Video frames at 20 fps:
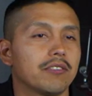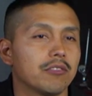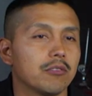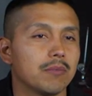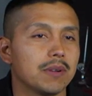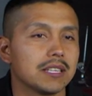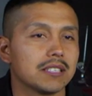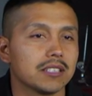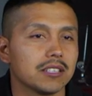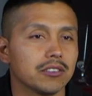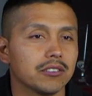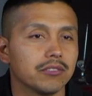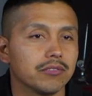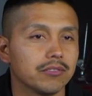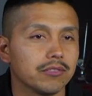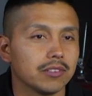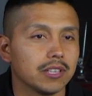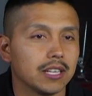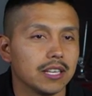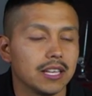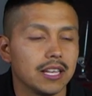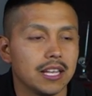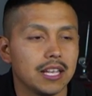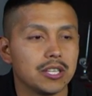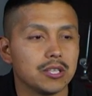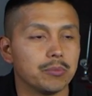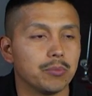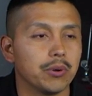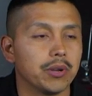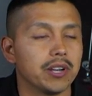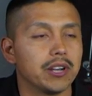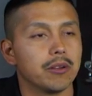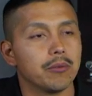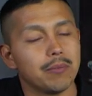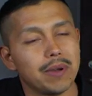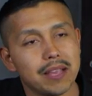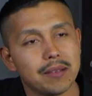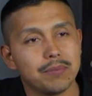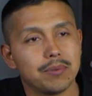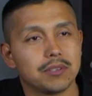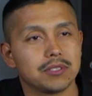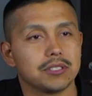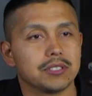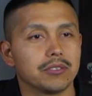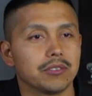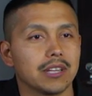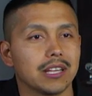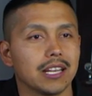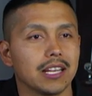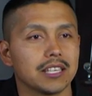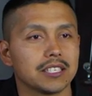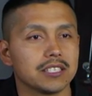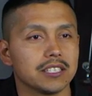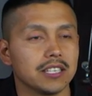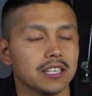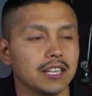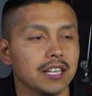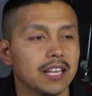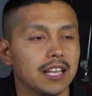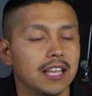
for myself to put it in my personal collection,